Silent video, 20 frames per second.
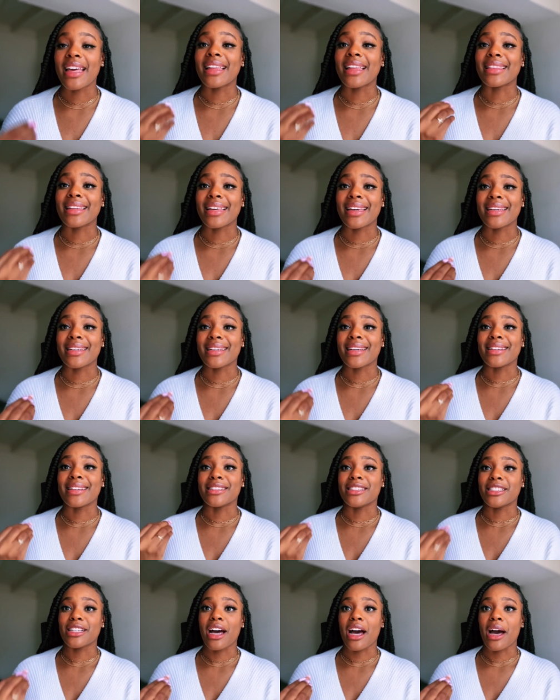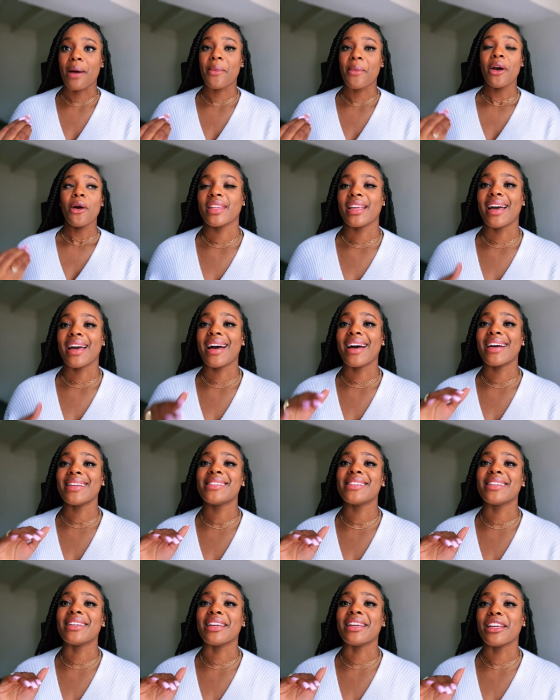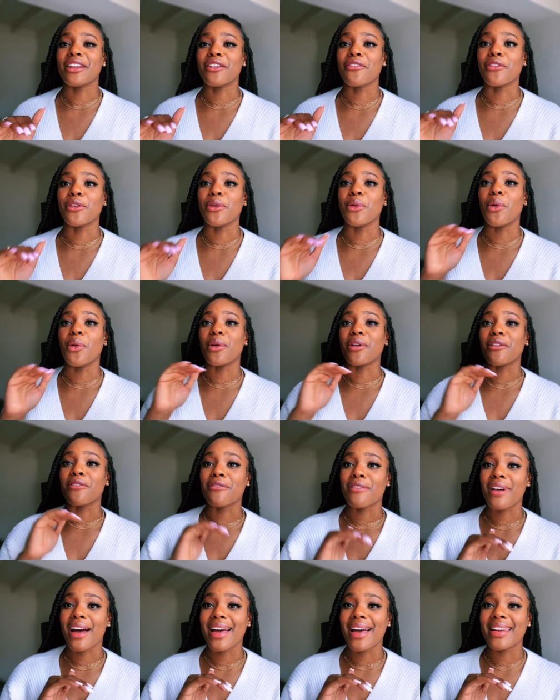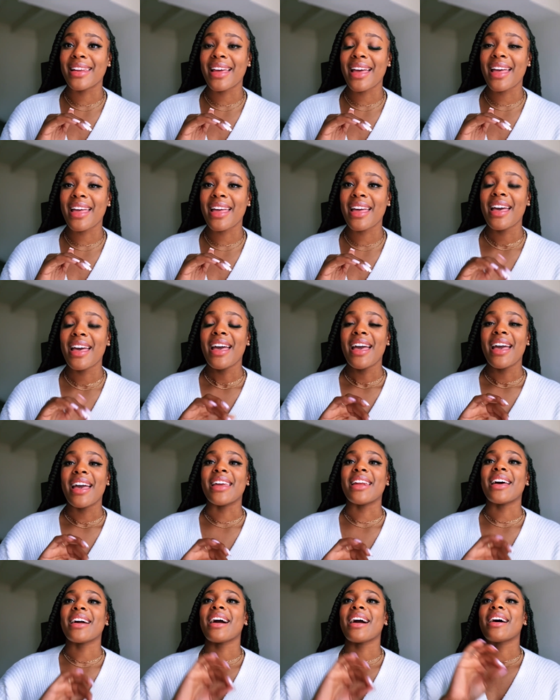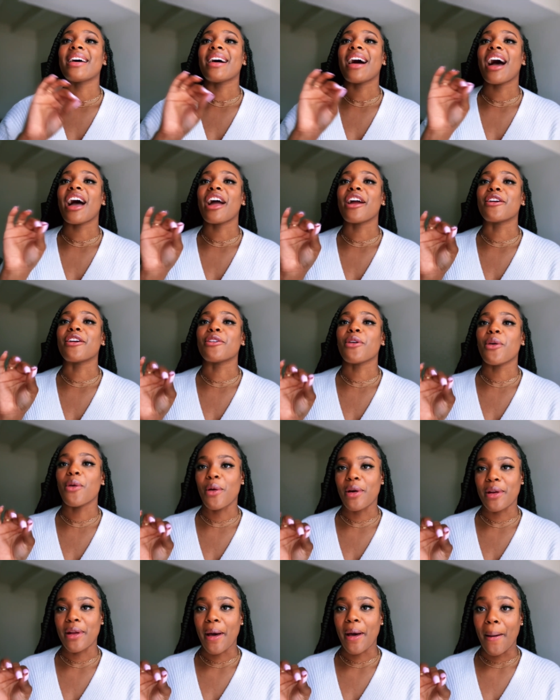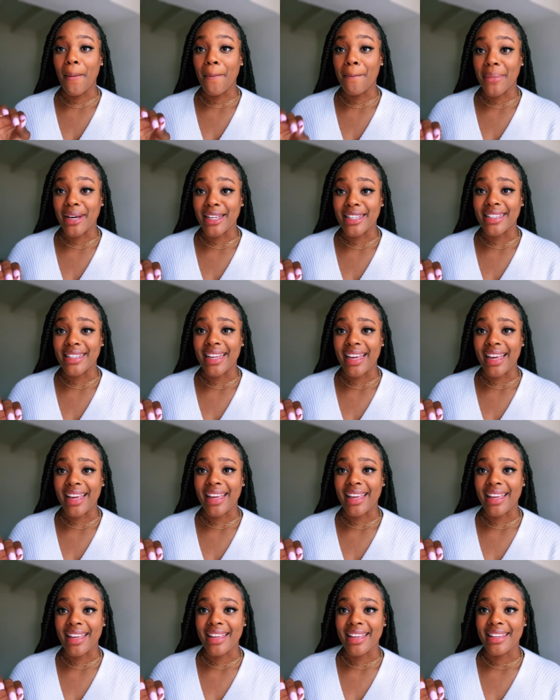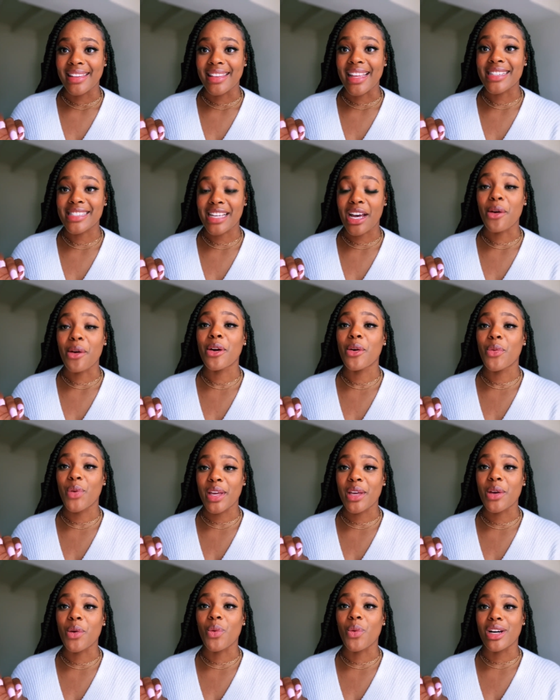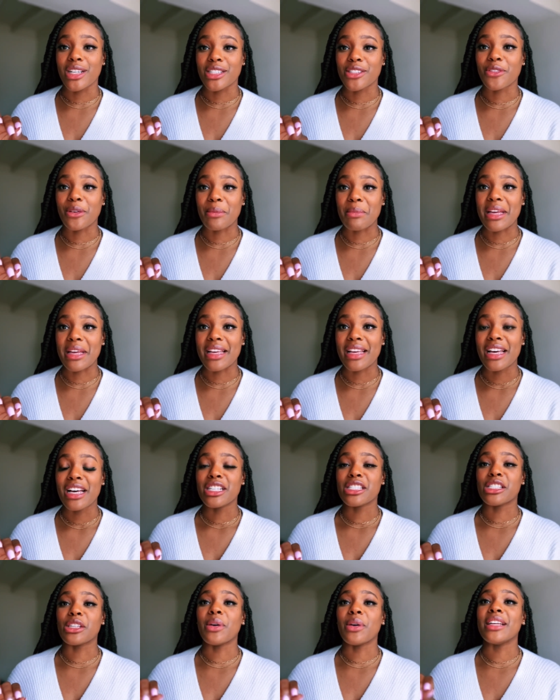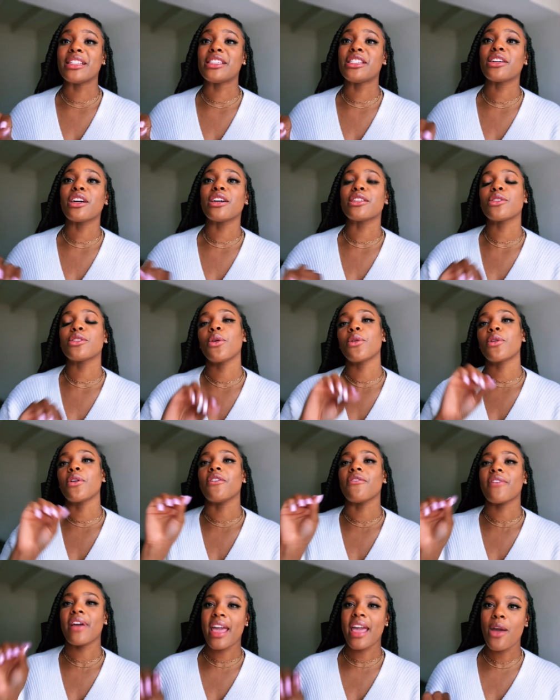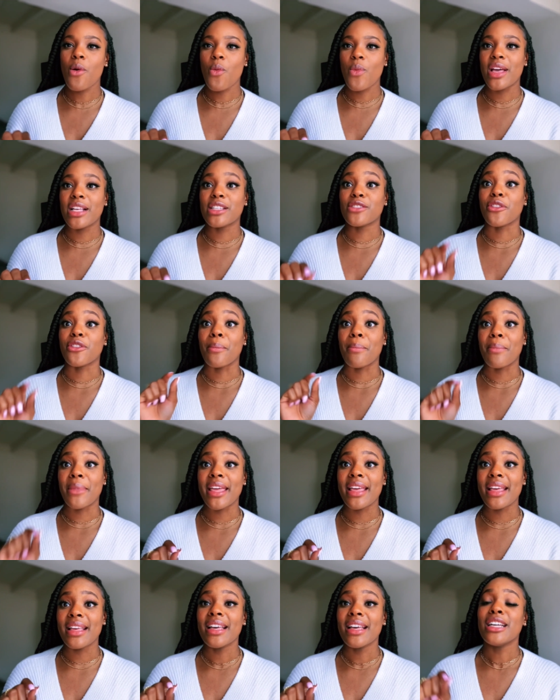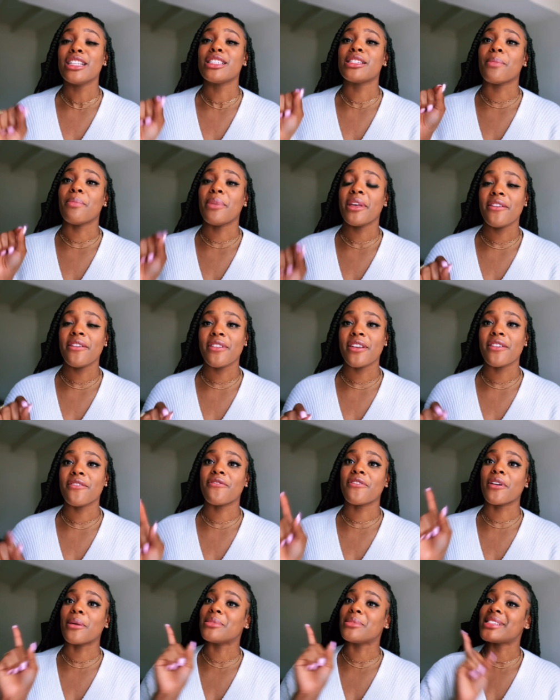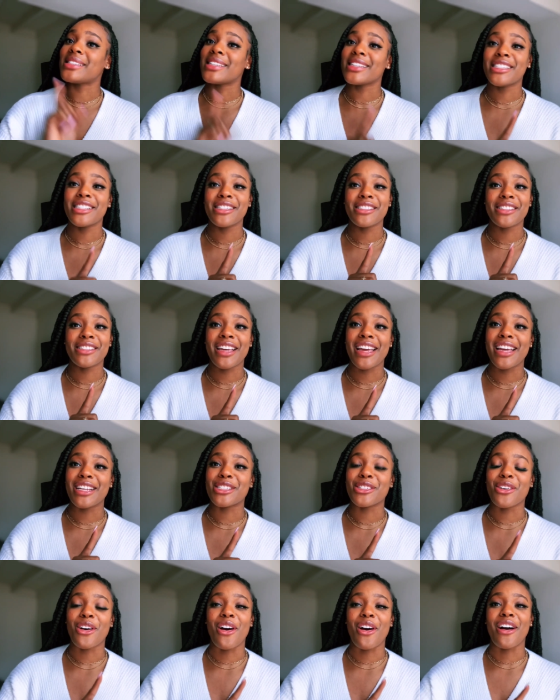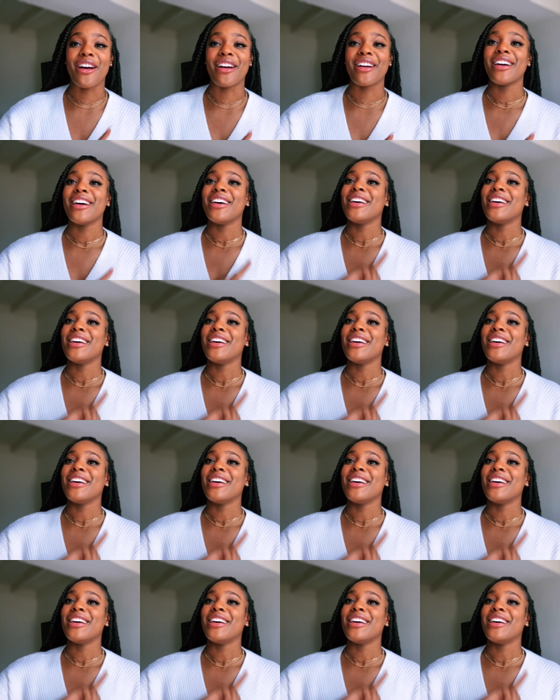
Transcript: and land a job. I did an interview on a Friday and I got hired on a Monday. That's how quick it was for me. So it took a total of eight weeks for me to pivot from six years in H R